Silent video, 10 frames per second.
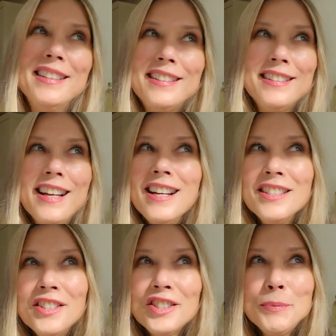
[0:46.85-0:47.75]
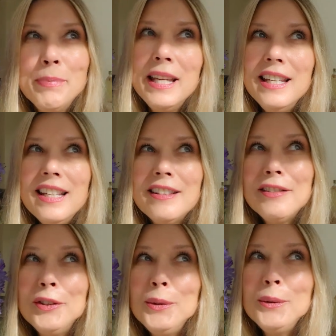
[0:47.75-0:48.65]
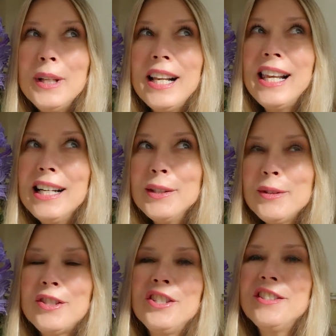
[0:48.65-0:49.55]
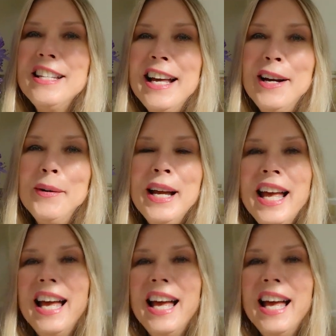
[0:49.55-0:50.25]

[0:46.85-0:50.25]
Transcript: the sun just peeked through the clouds just now,